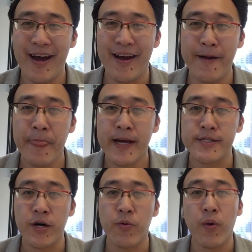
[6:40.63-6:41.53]
All right.
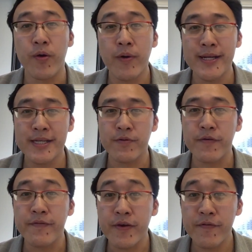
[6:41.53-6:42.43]
So one way to
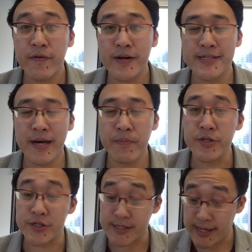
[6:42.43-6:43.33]
review, for example,
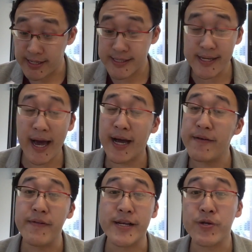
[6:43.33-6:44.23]
just get a stack
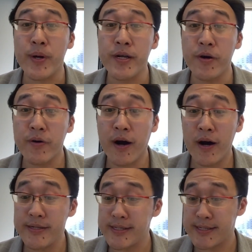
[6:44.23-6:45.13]
of like 20 note
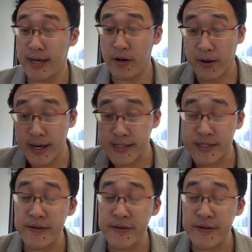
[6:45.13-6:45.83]
cards and say, okay,